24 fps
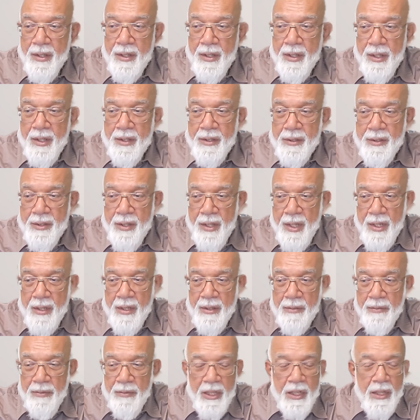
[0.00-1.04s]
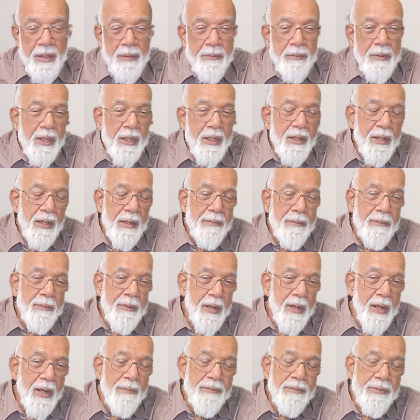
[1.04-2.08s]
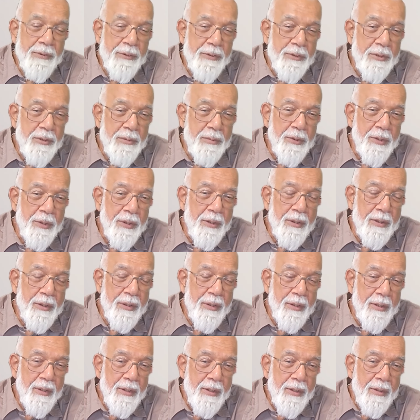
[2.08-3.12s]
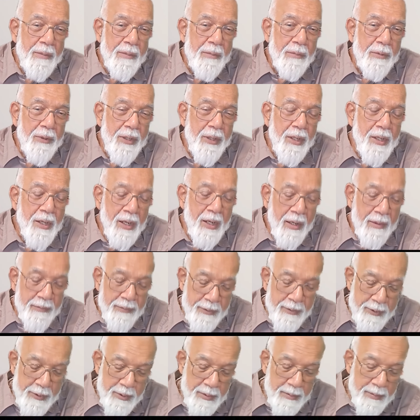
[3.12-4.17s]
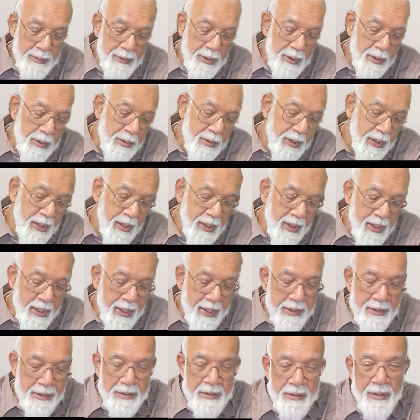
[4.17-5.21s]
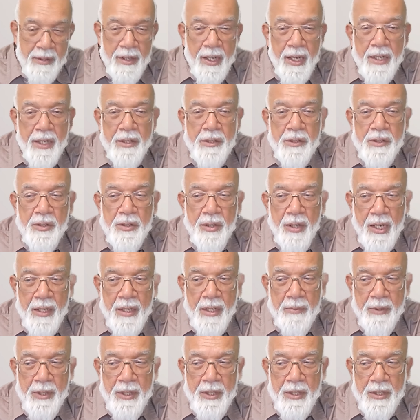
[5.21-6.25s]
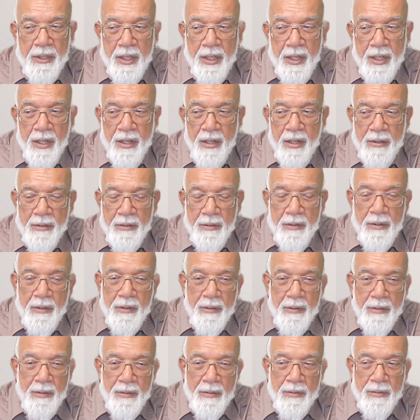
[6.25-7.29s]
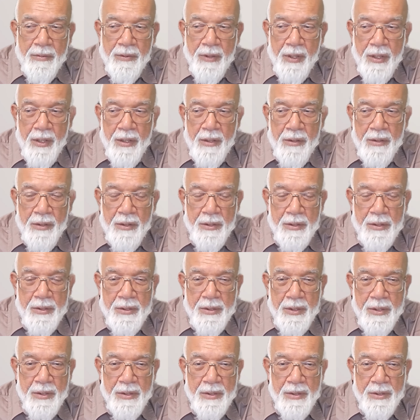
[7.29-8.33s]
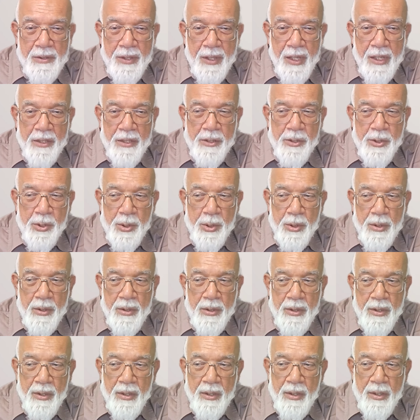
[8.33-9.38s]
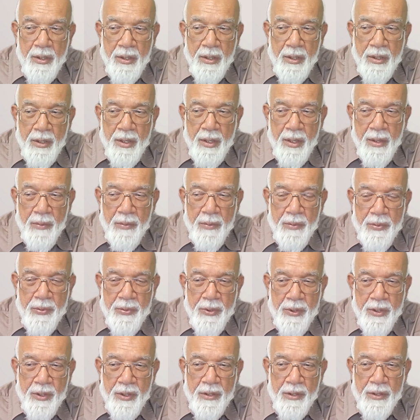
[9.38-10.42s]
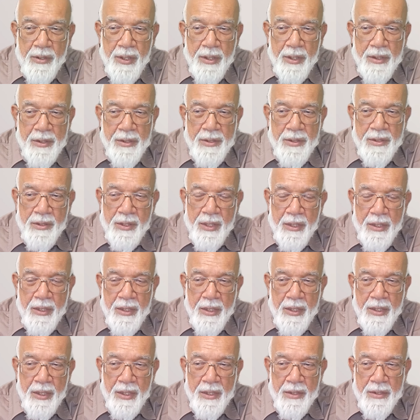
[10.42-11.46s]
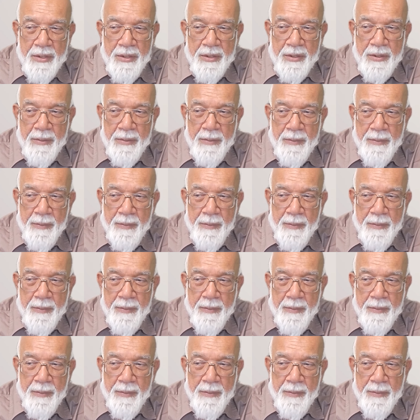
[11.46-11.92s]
And then we become comfortable, be comfortable looking at the neck joint, be there, feel the sensation, comfort and steadiness.